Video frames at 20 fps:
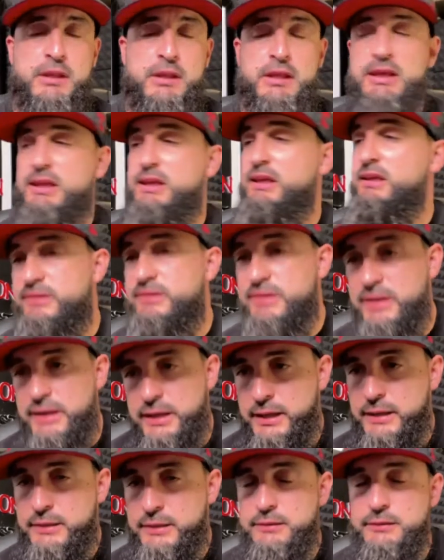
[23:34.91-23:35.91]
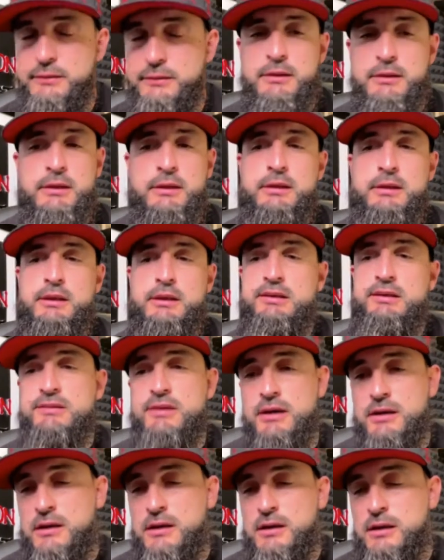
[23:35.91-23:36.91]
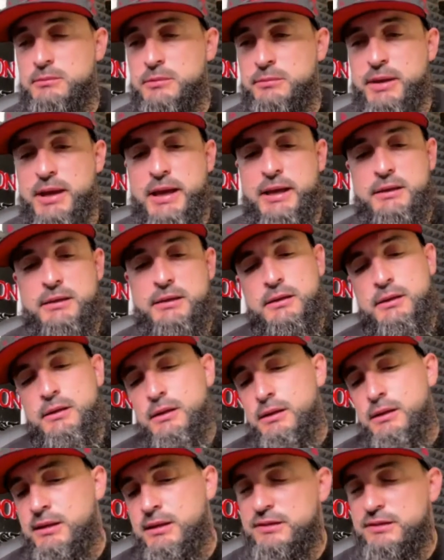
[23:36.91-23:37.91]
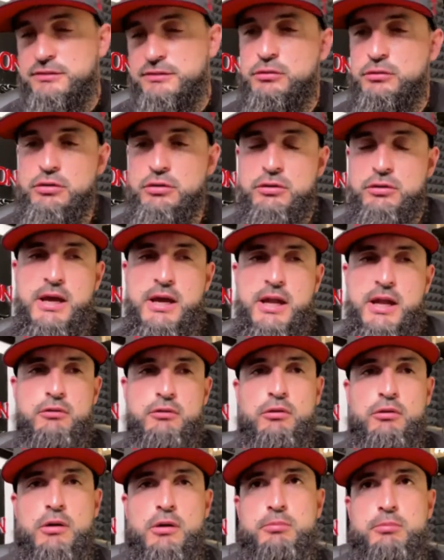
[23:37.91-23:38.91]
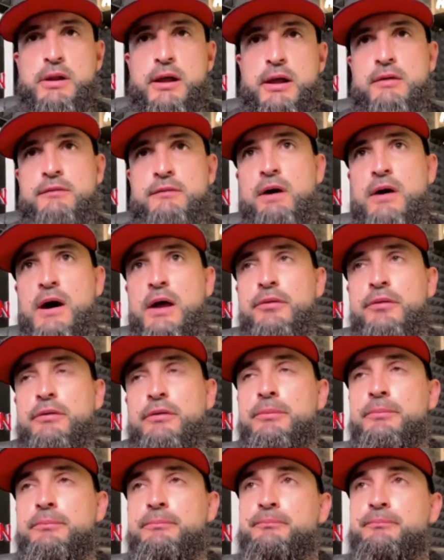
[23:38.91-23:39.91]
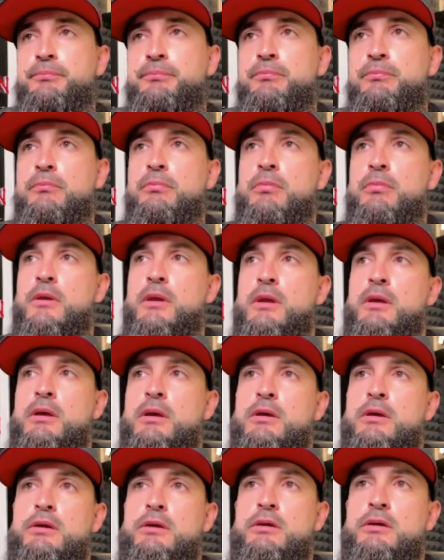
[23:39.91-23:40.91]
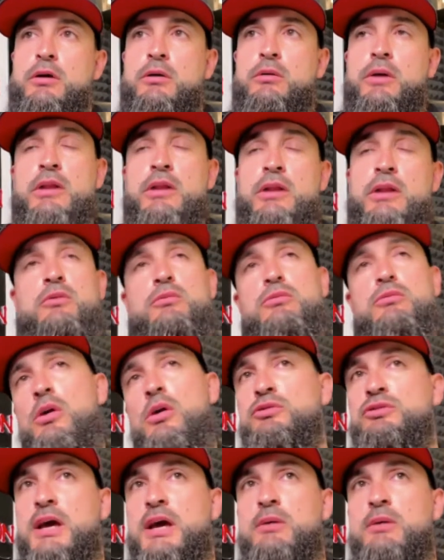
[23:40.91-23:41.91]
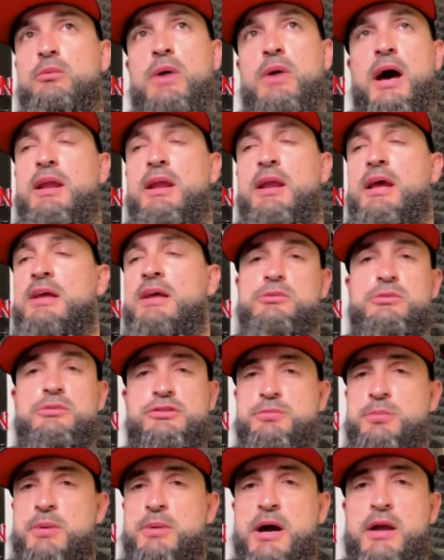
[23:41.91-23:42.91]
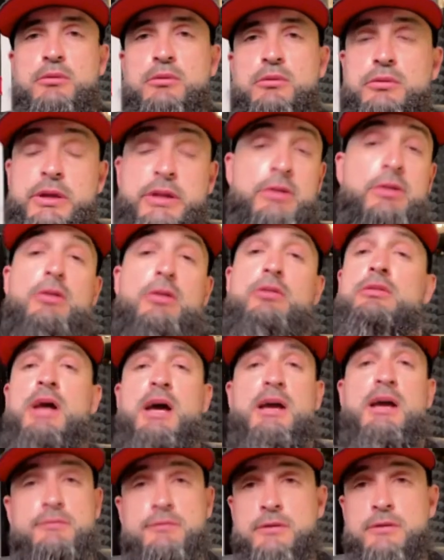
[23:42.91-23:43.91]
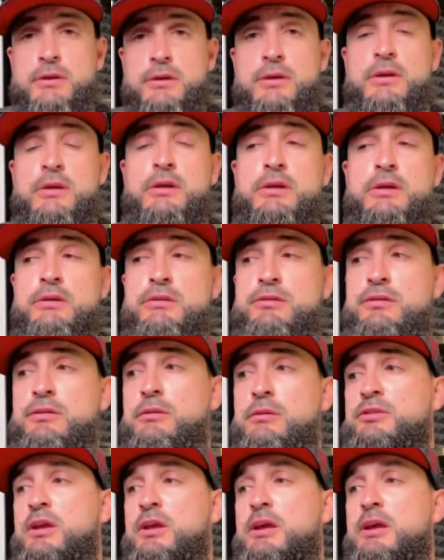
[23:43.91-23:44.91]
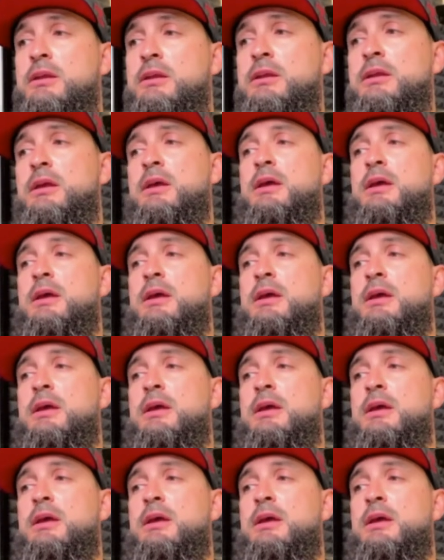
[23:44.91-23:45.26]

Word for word: He's dead. He's not coming back. His little girl got to grow up without a father, you know, and who knows like how that's going to spiral in her life. See what I'm saying?